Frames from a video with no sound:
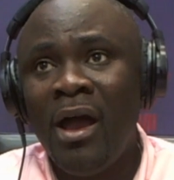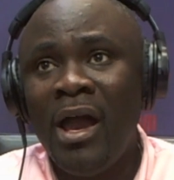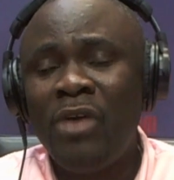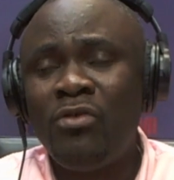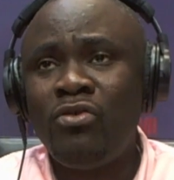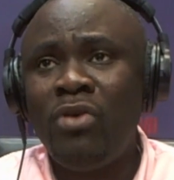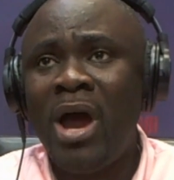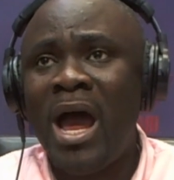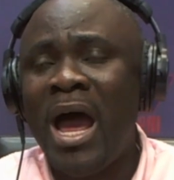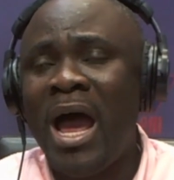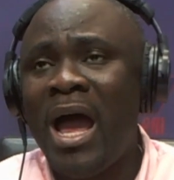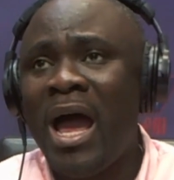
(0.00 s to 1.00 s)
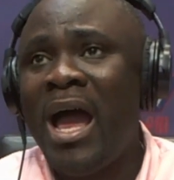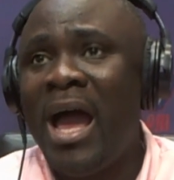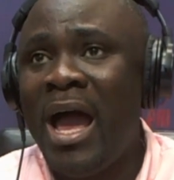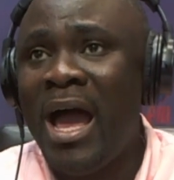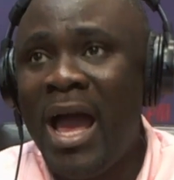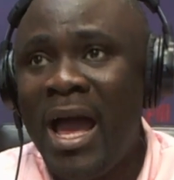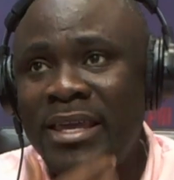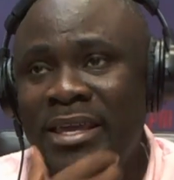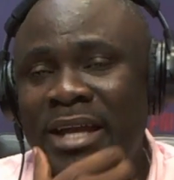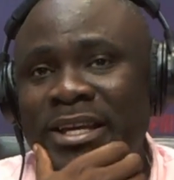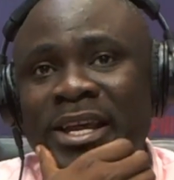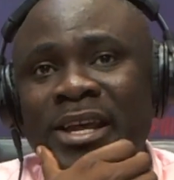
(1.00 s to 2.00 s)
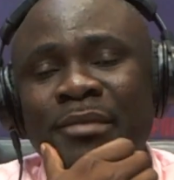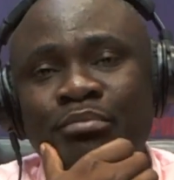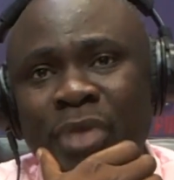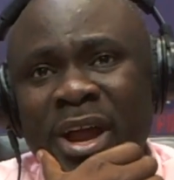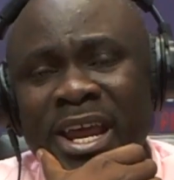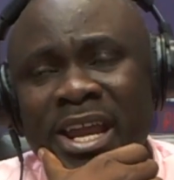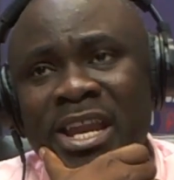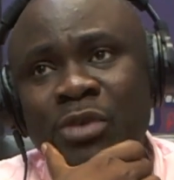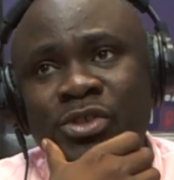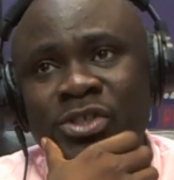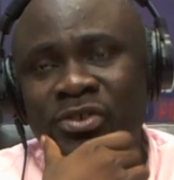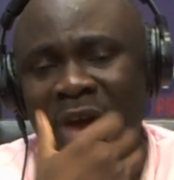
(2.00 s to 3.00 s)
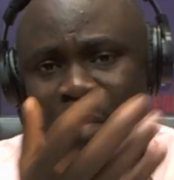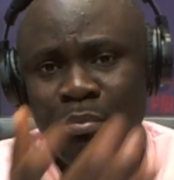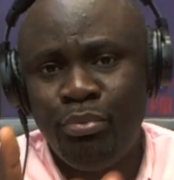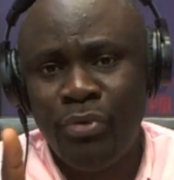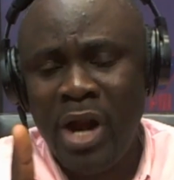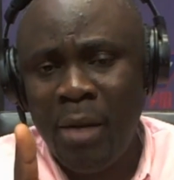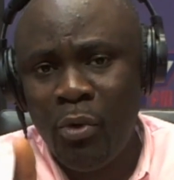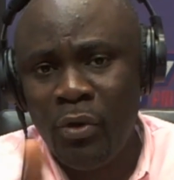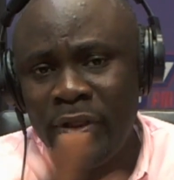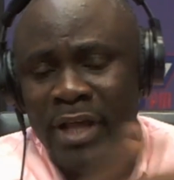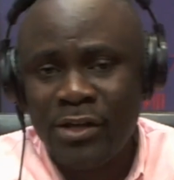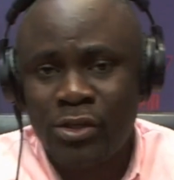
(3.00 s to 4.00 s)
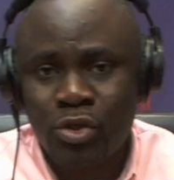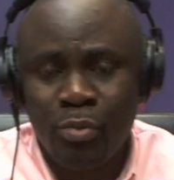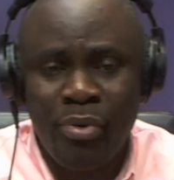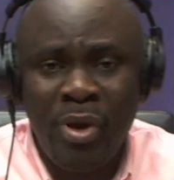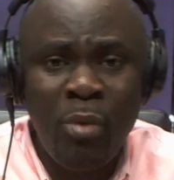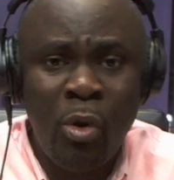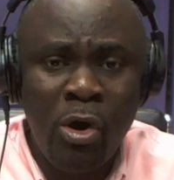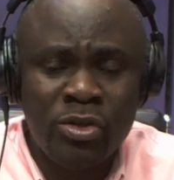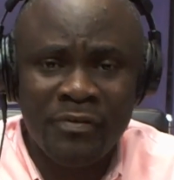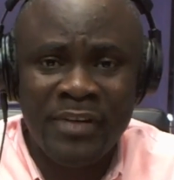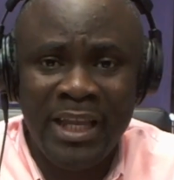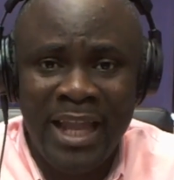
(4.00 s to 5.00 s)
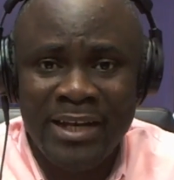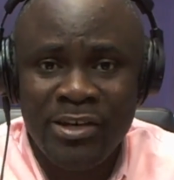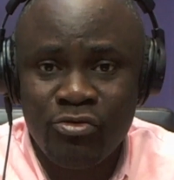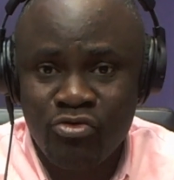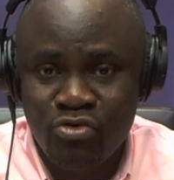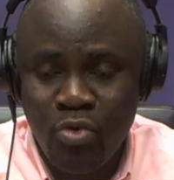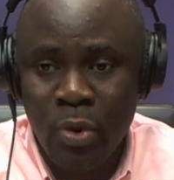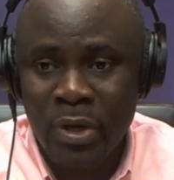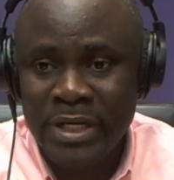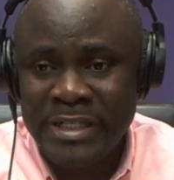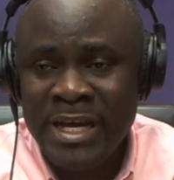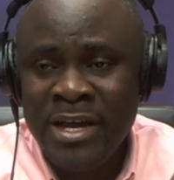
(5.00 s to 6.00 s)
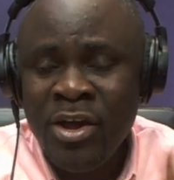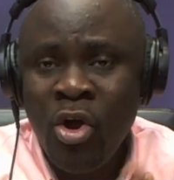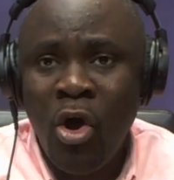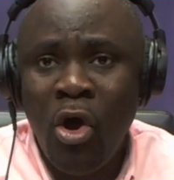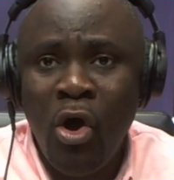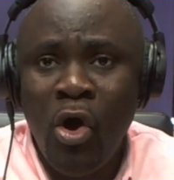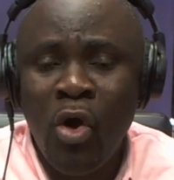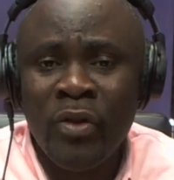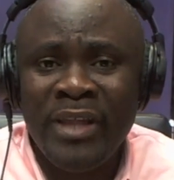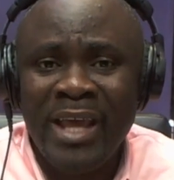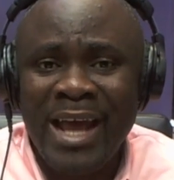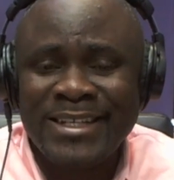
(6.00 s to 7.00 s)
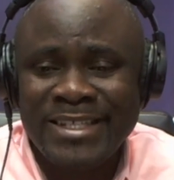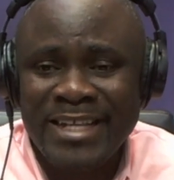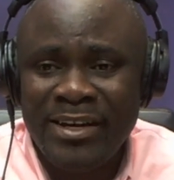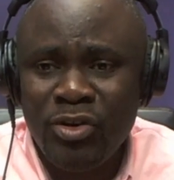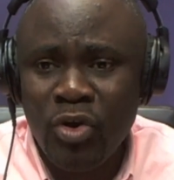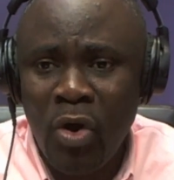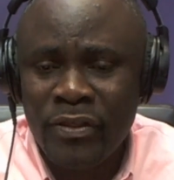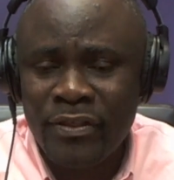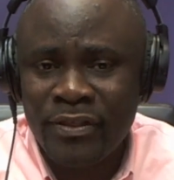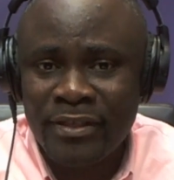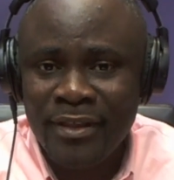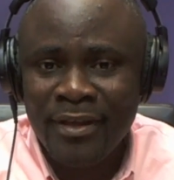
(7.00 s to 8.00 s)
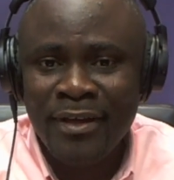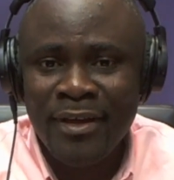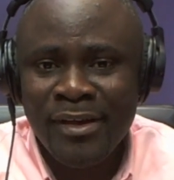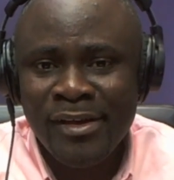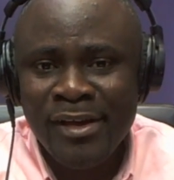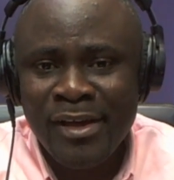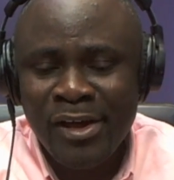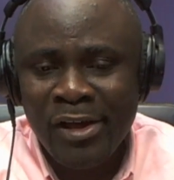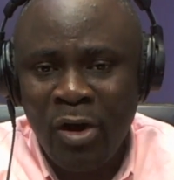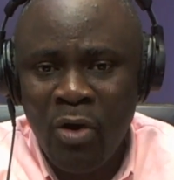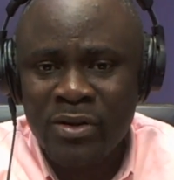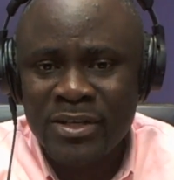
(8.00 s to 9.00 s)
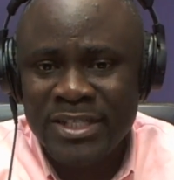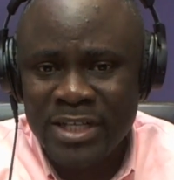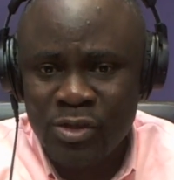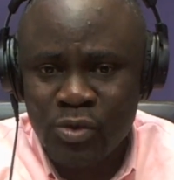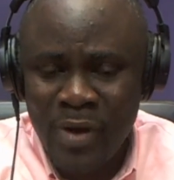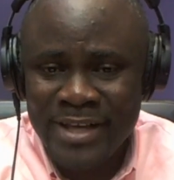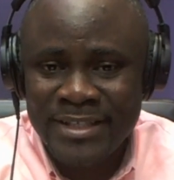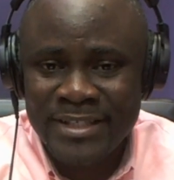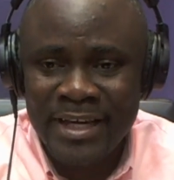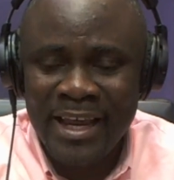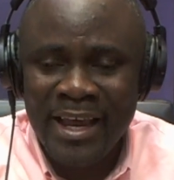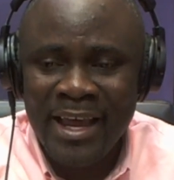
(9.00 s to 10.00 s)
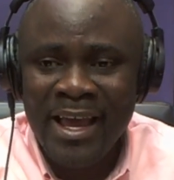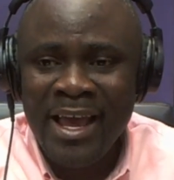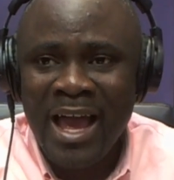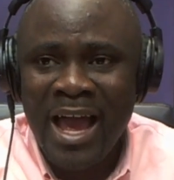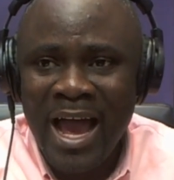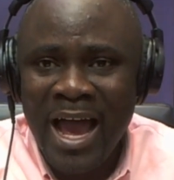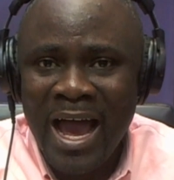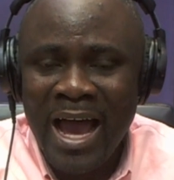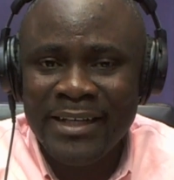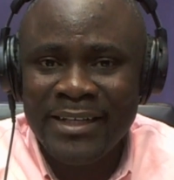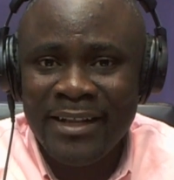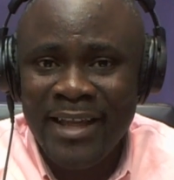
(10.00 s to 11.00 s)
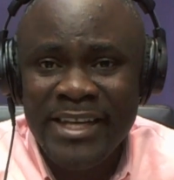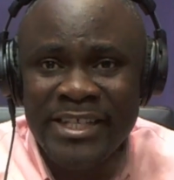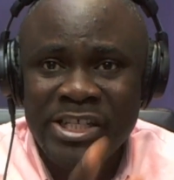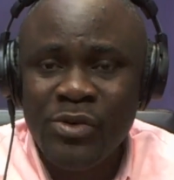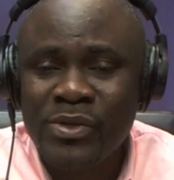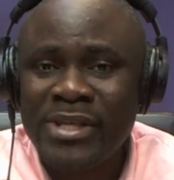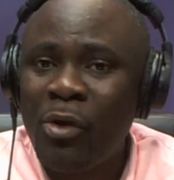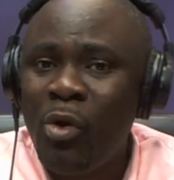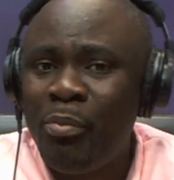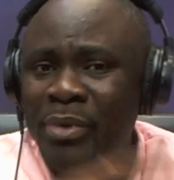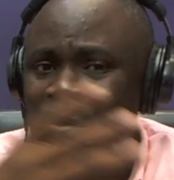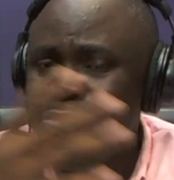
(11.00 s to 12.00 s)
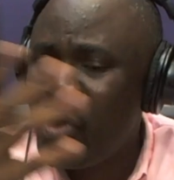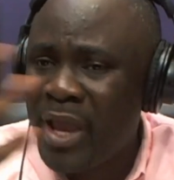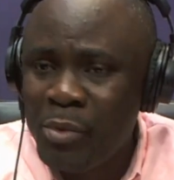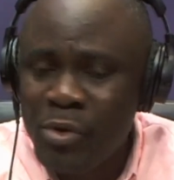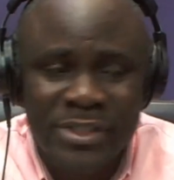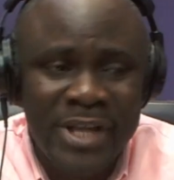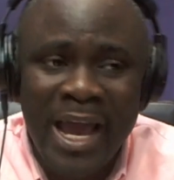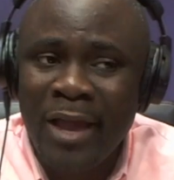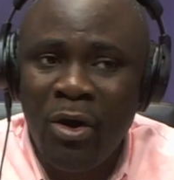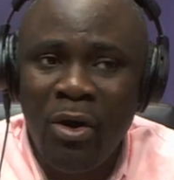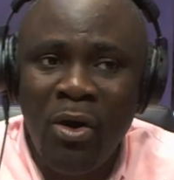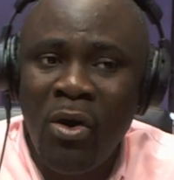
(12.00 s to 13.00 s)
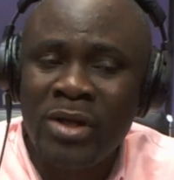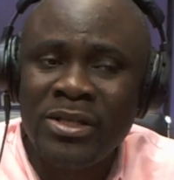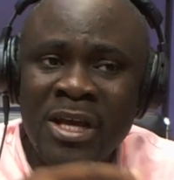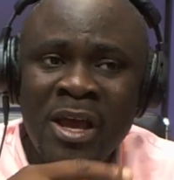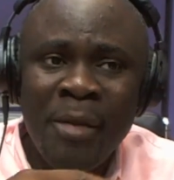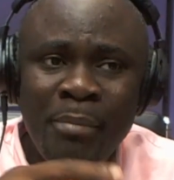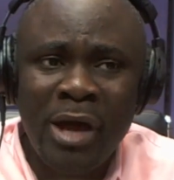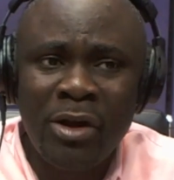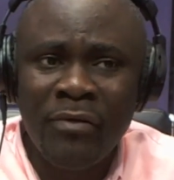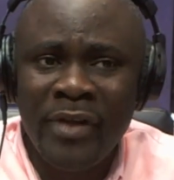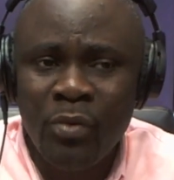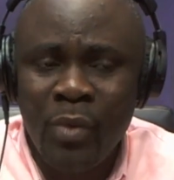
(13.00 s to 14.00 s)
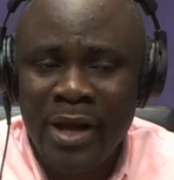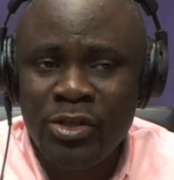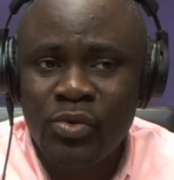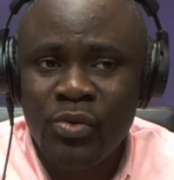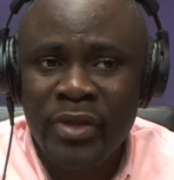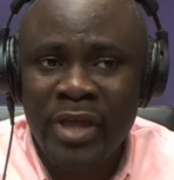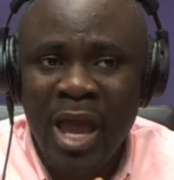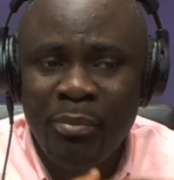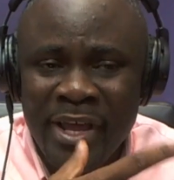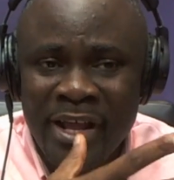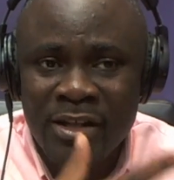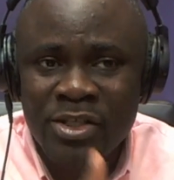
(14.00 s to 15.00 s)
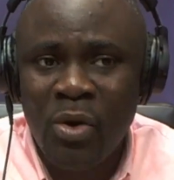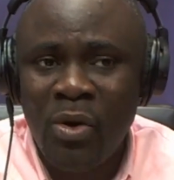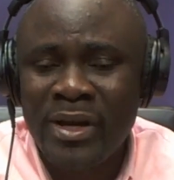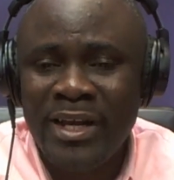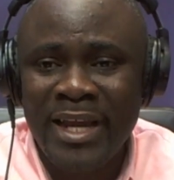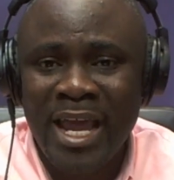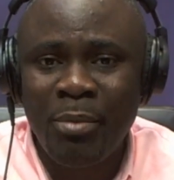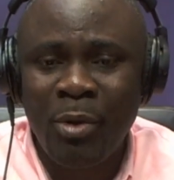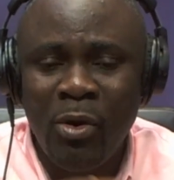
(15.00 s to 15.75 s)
Enra the breaking news no ebremo. The Supreme Court of the land ruled on the Asen North constituency, and the issue say PMO Cape Coast High Court. Part of it went to the appeals court in Cape